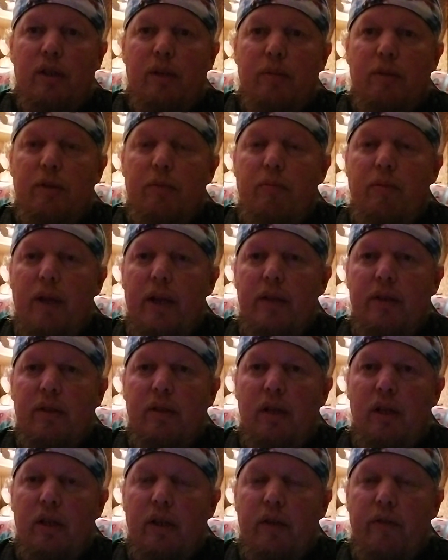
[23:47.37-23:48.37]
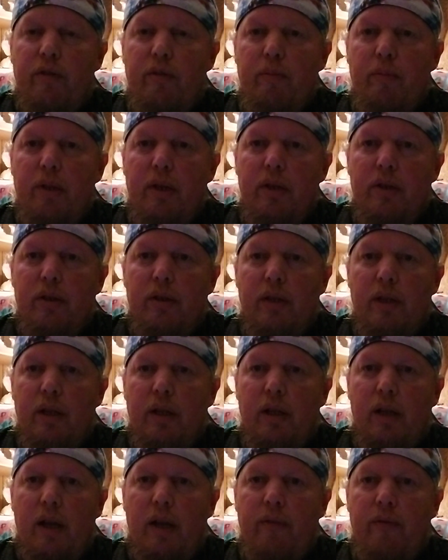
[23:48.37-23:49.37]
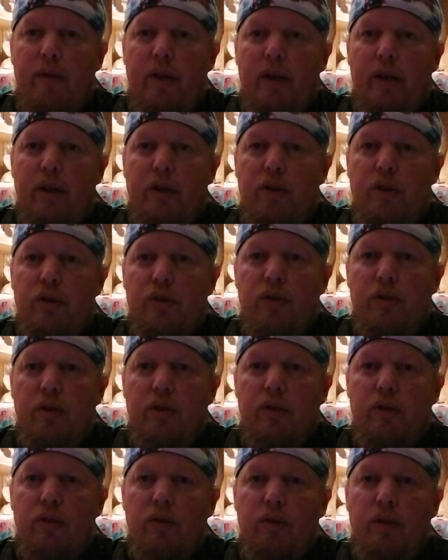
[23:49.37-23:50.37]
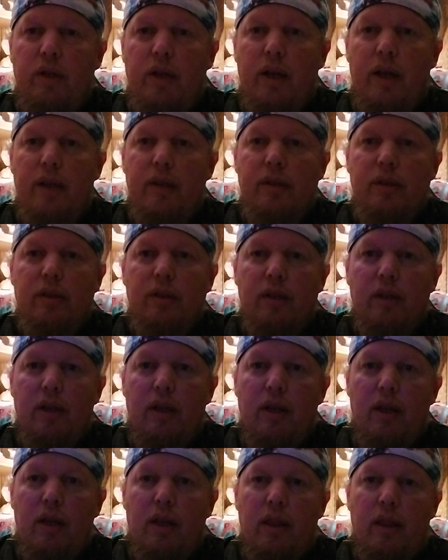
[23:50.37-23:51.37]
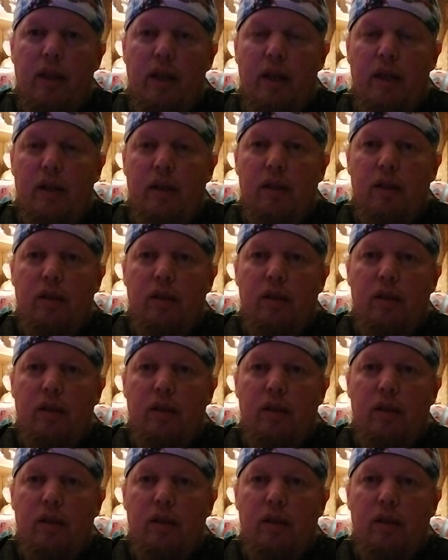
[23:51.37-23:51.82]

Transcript: I'm just passing along information that I find interesting to you guys that